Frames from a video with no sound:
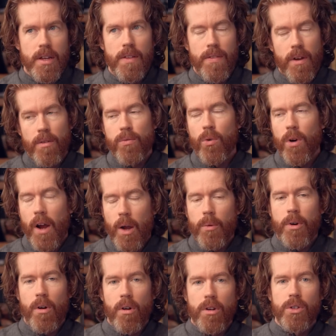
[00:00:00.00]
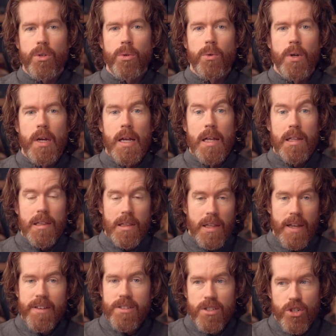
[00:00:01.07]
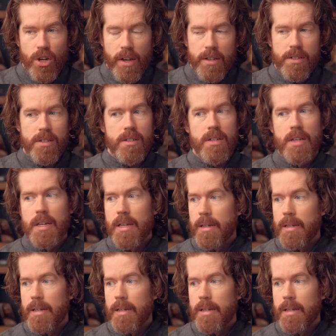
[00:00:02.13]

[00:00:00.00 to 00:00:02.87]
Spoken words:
and therefore I would argue less just,